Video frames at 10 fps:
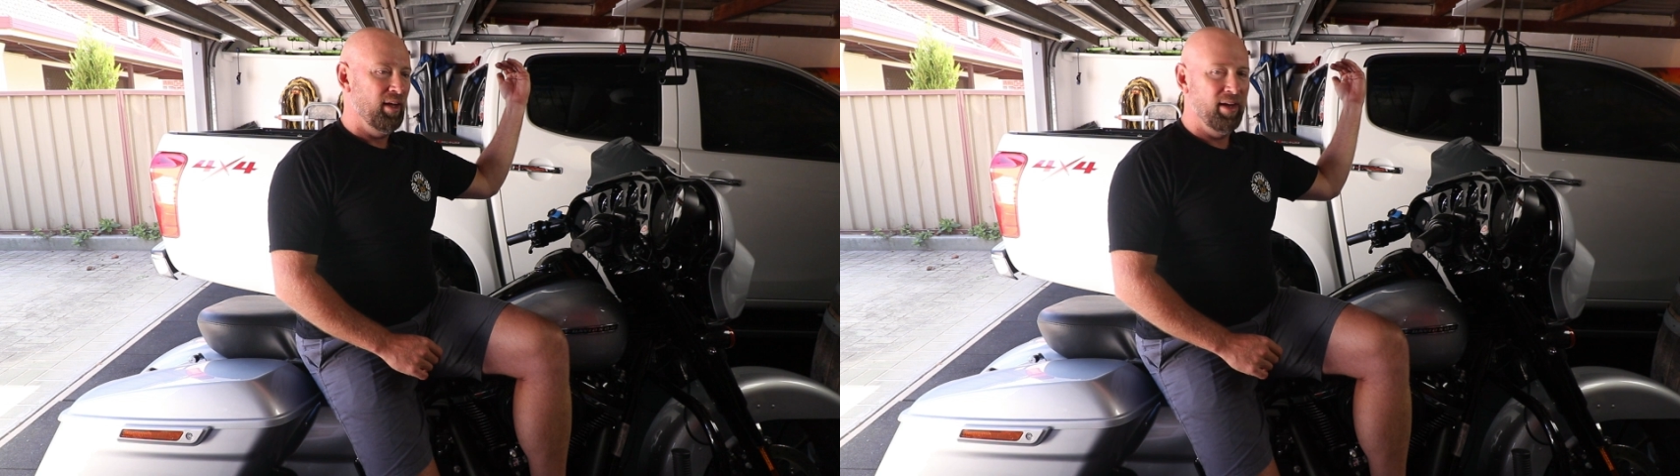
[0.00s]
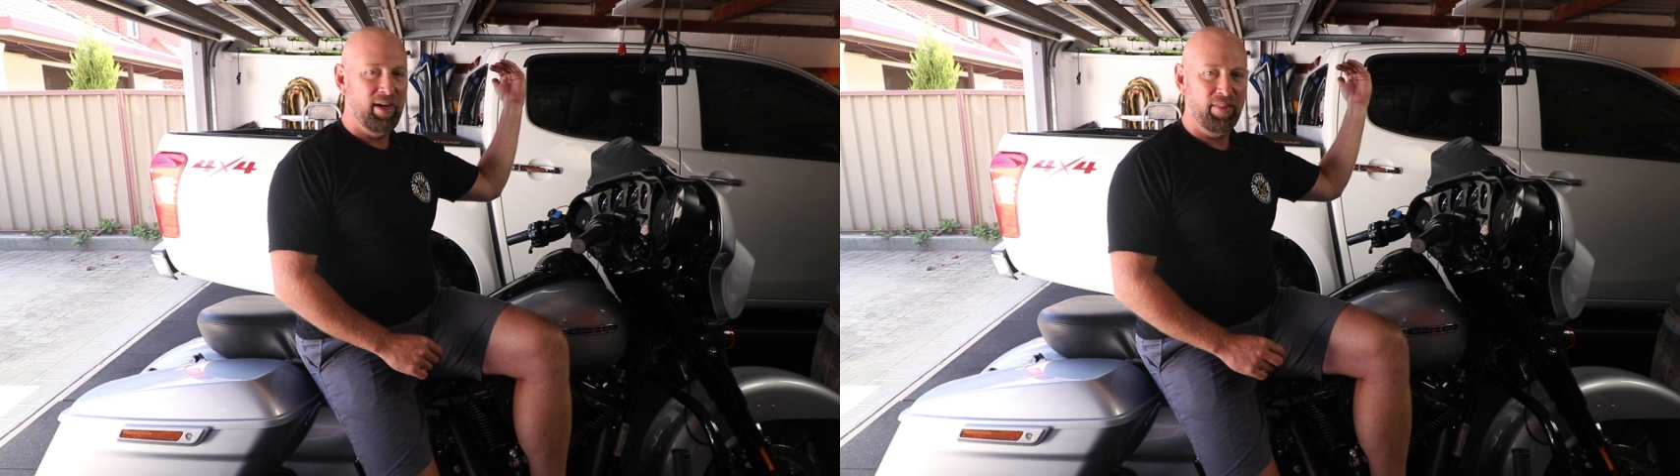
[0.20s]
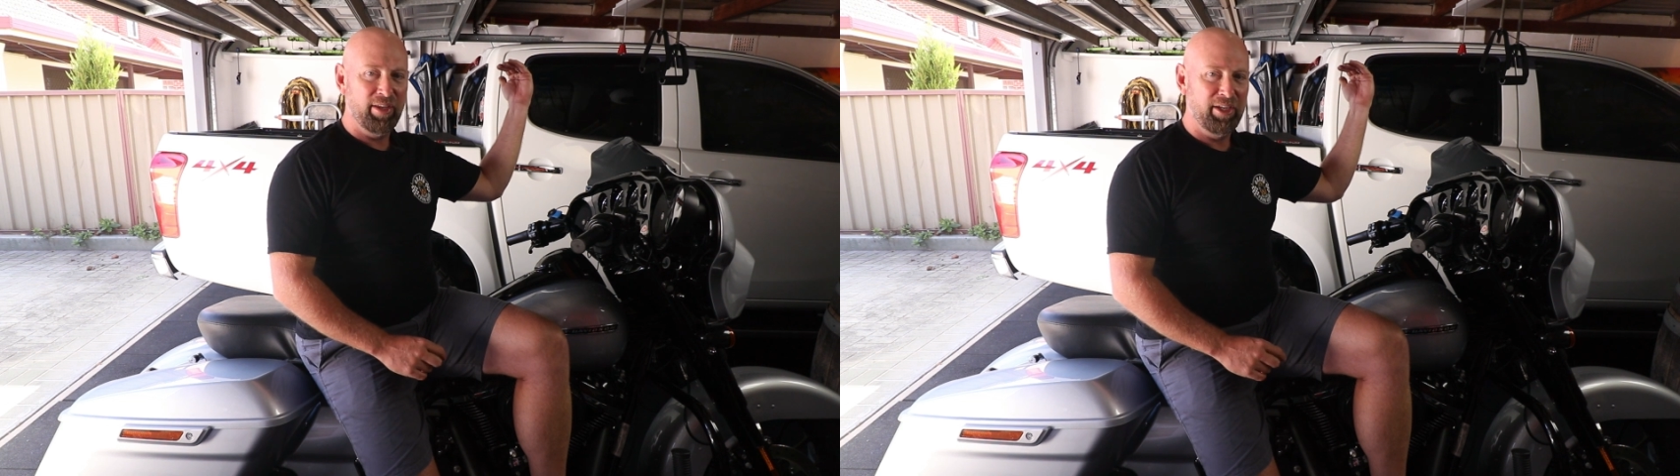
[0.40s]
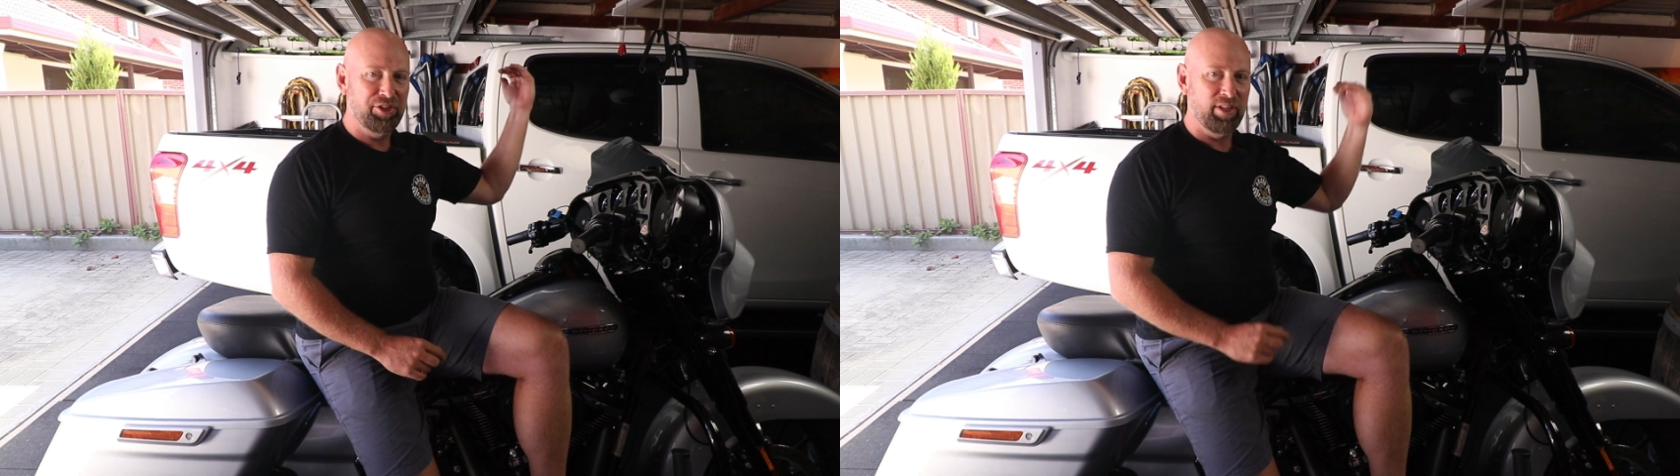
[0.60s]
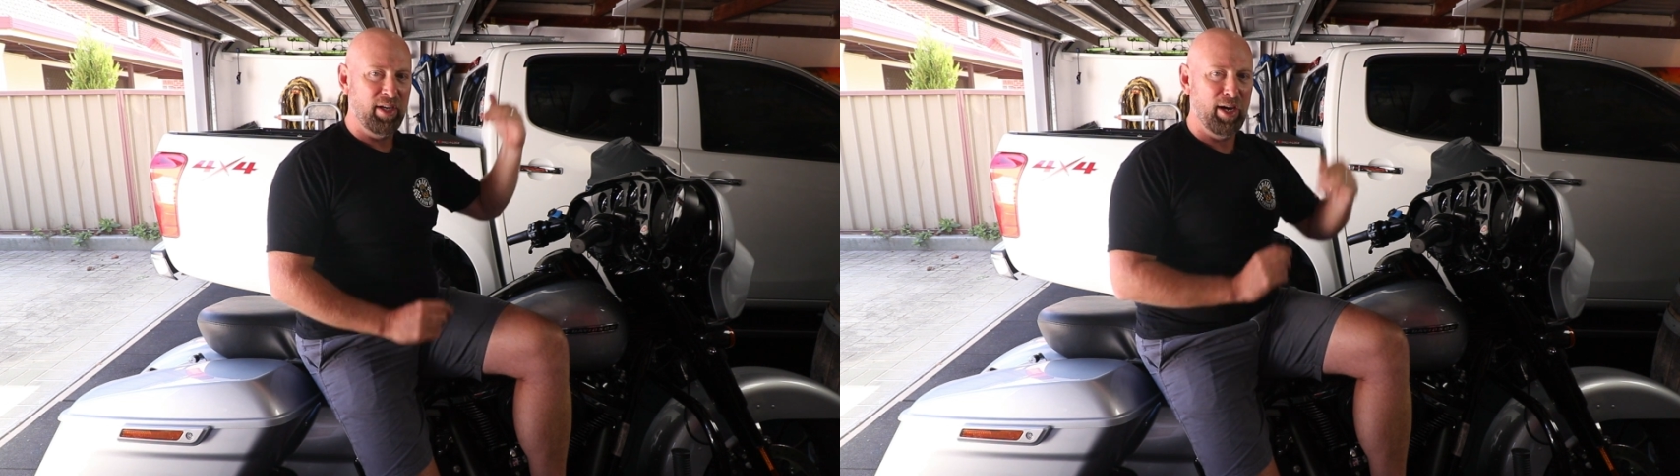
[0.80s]
another 1.5
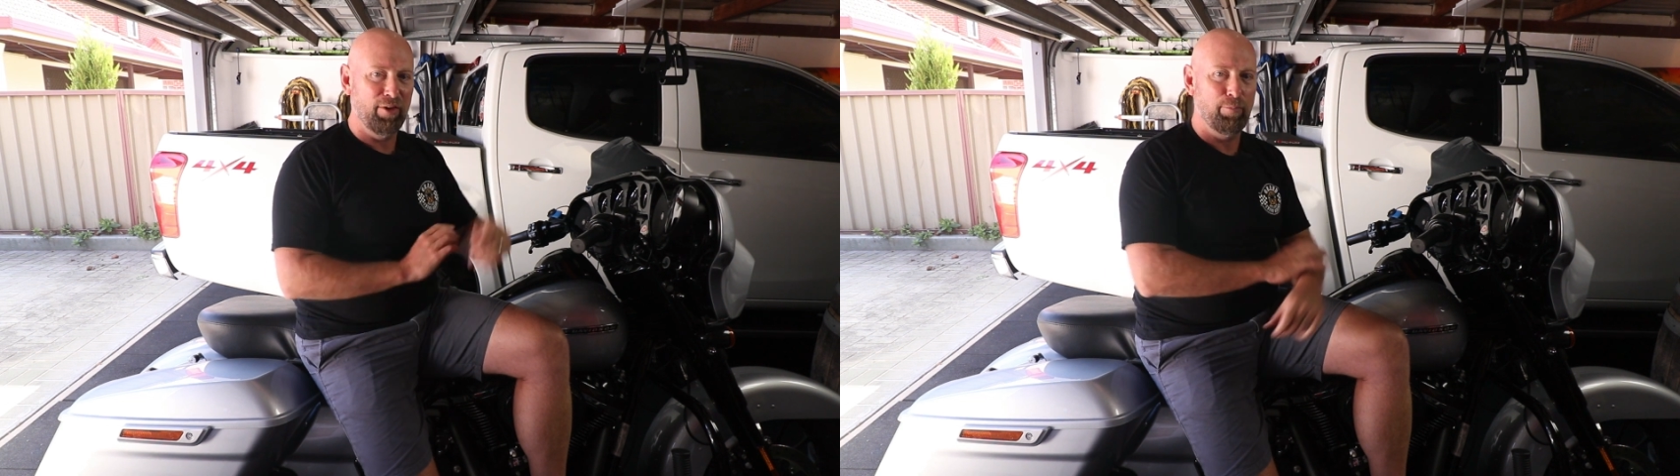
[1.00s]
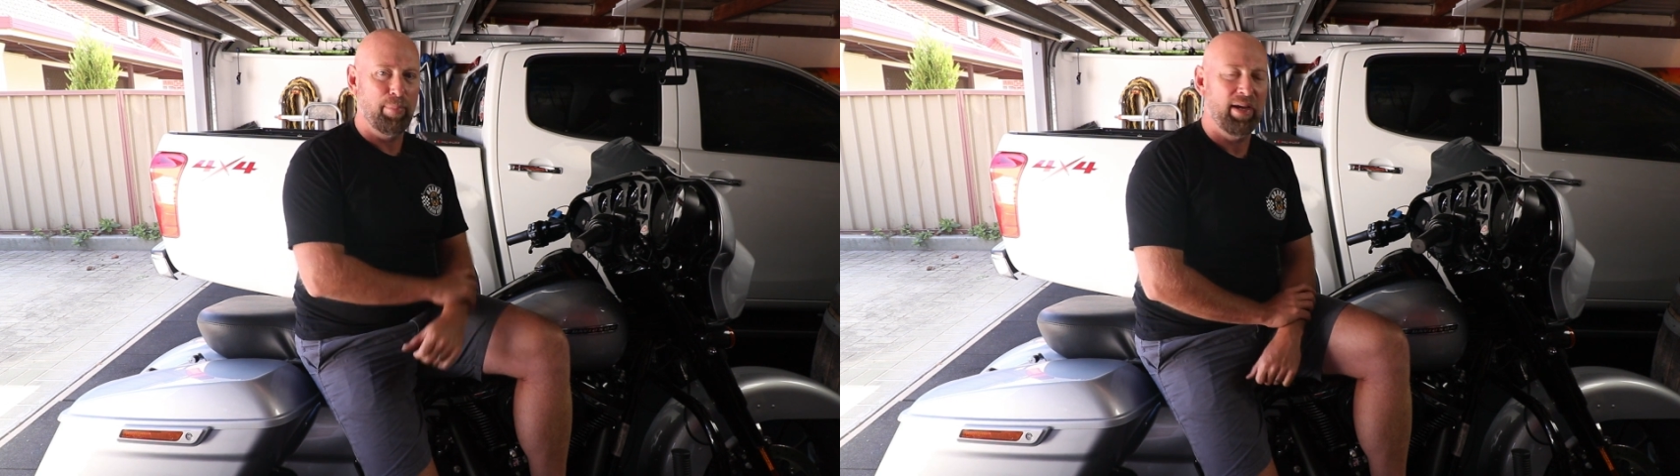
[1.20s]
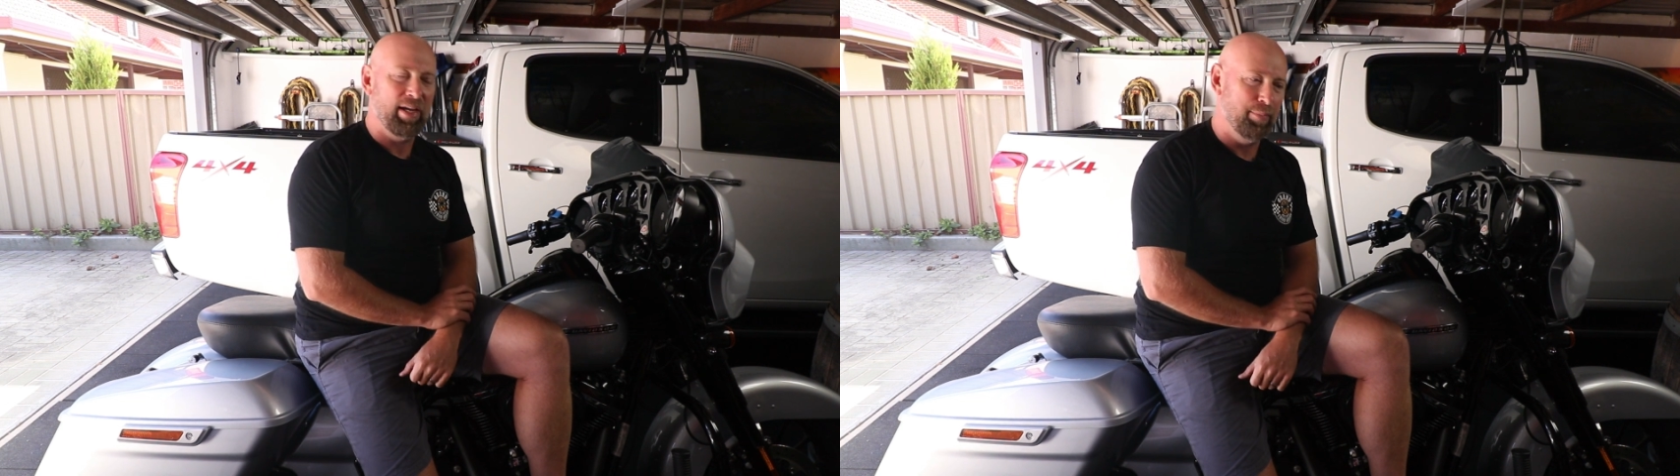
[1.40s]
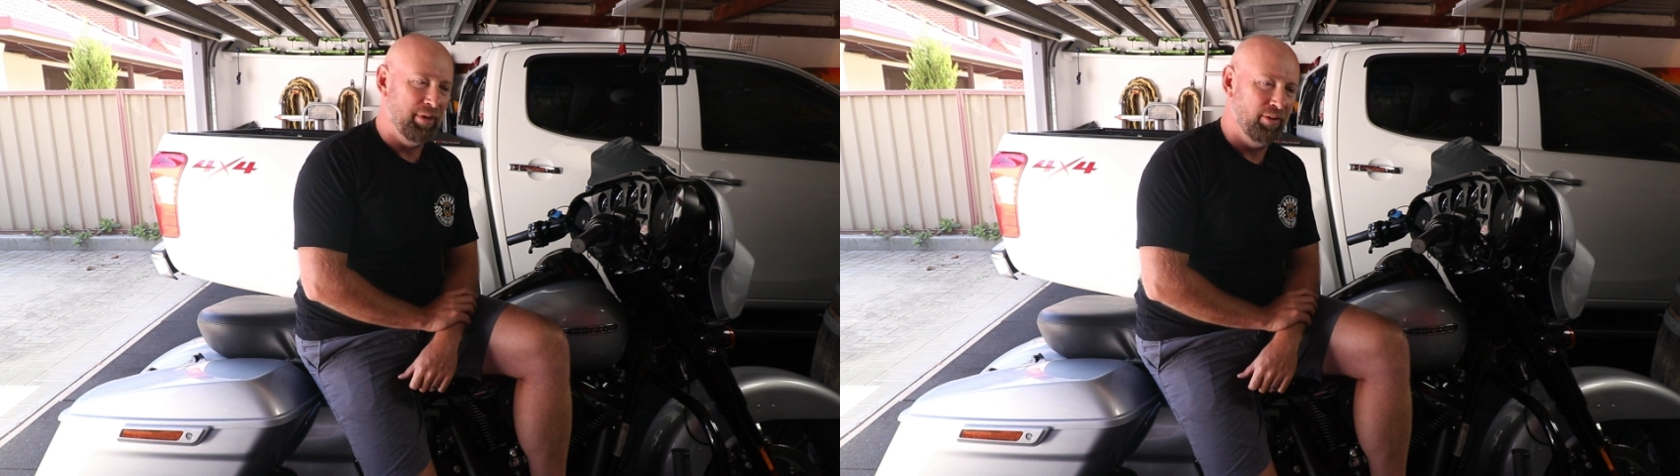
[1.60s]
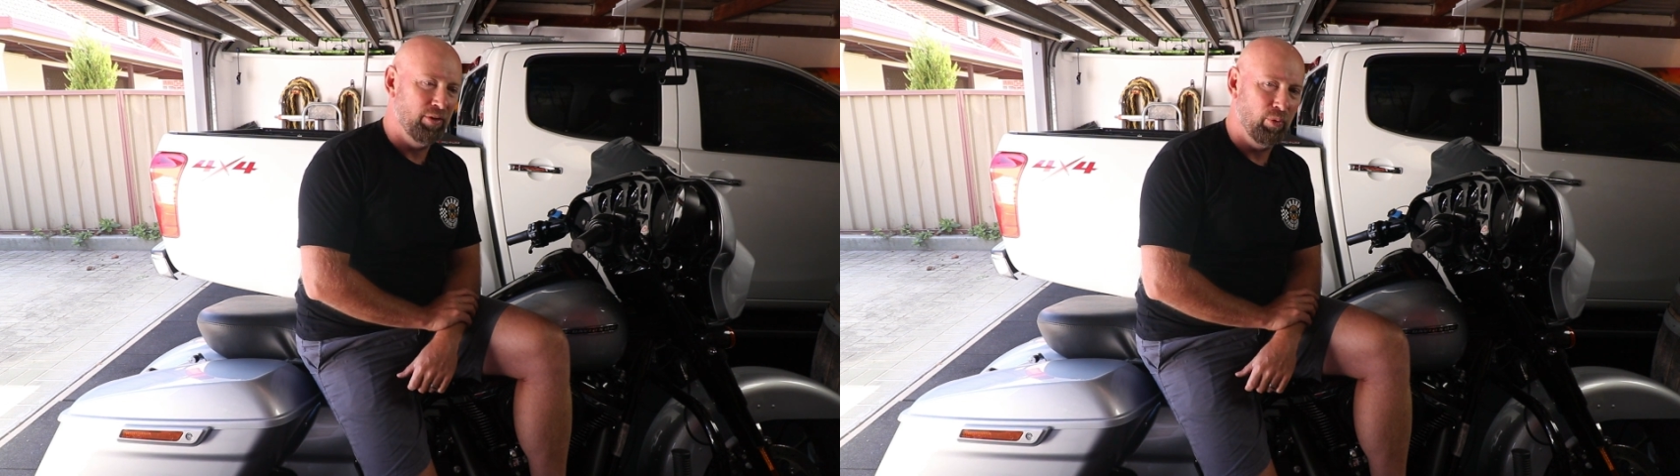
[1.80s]
inches back up
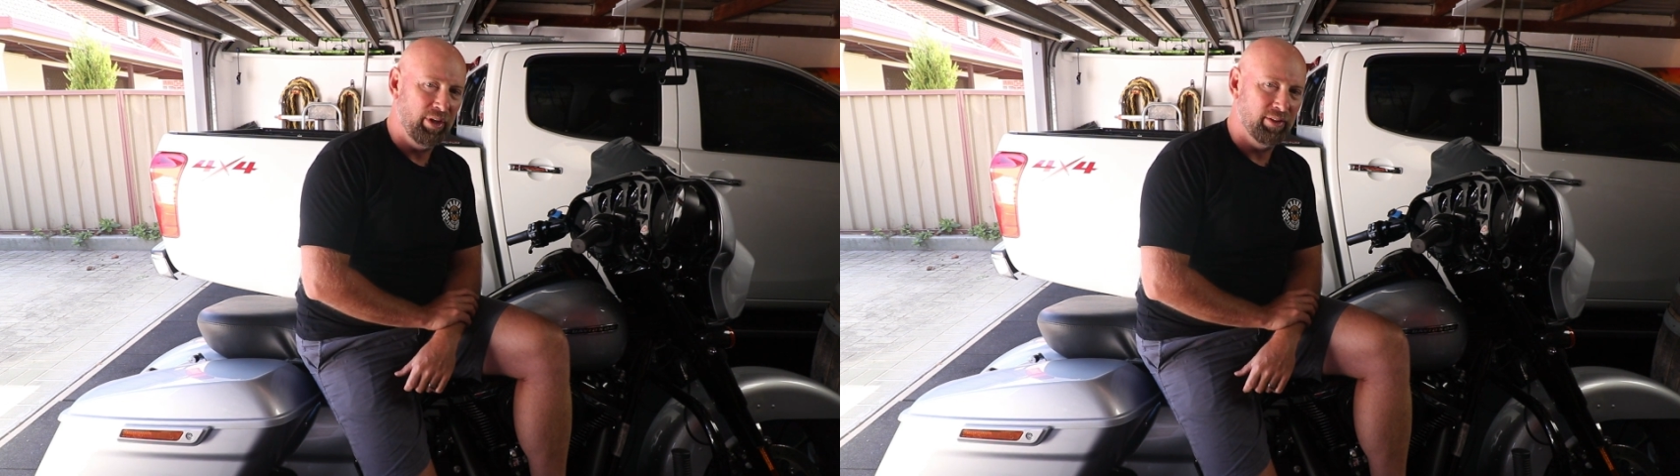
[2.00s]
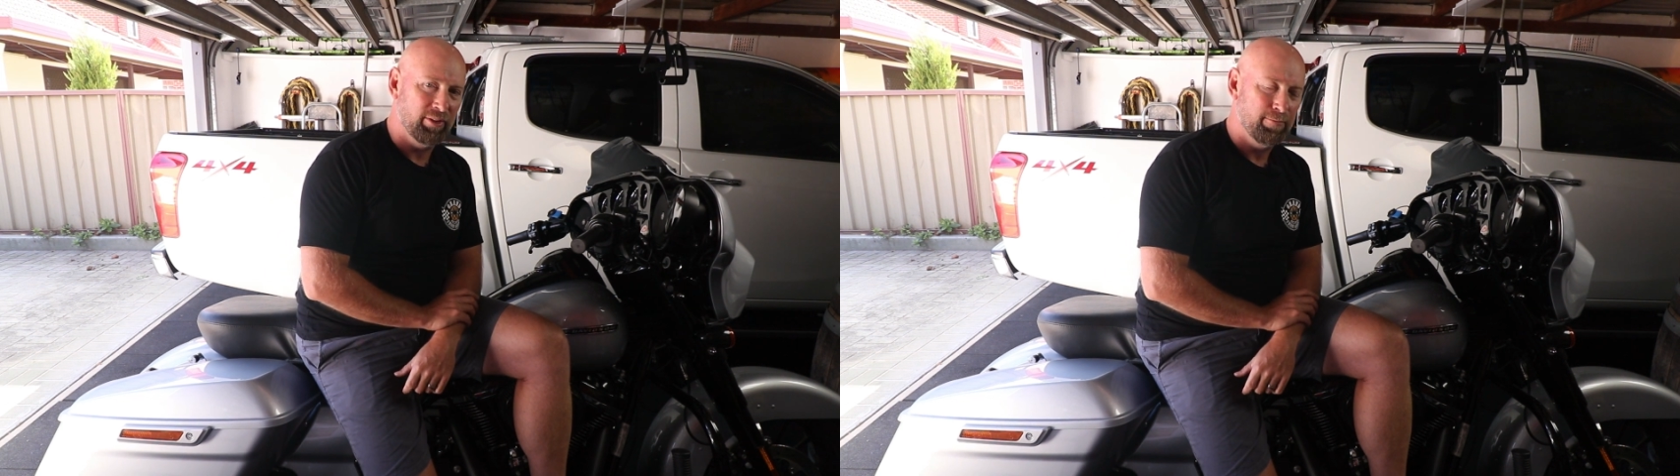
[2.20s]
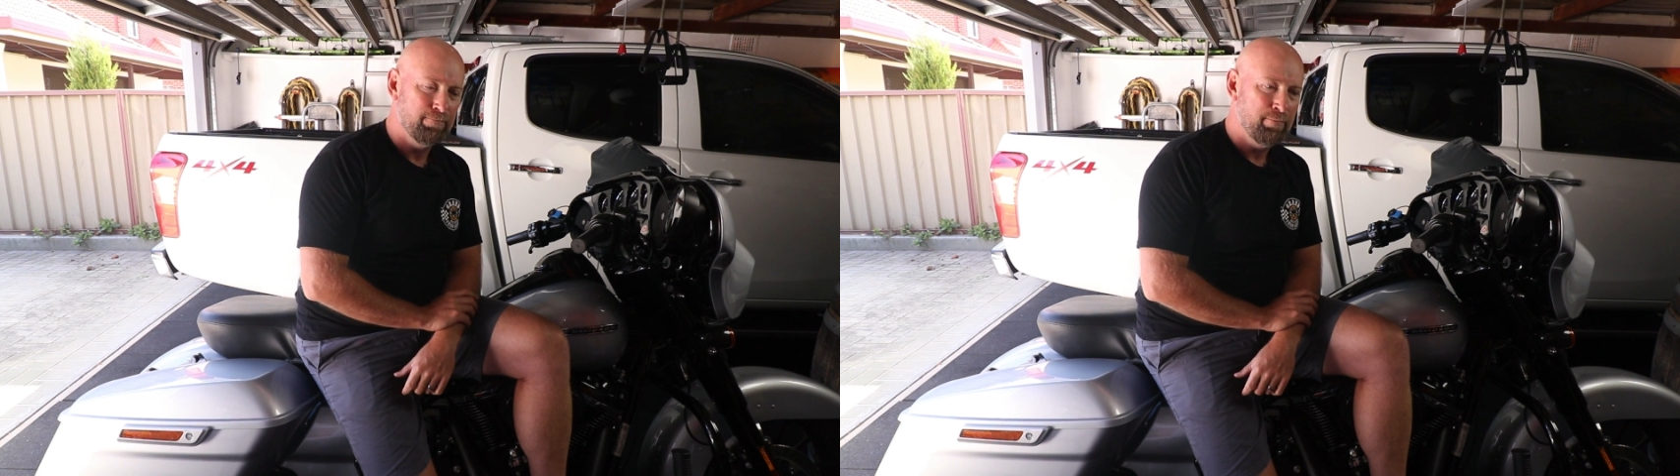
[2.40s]
into the wind.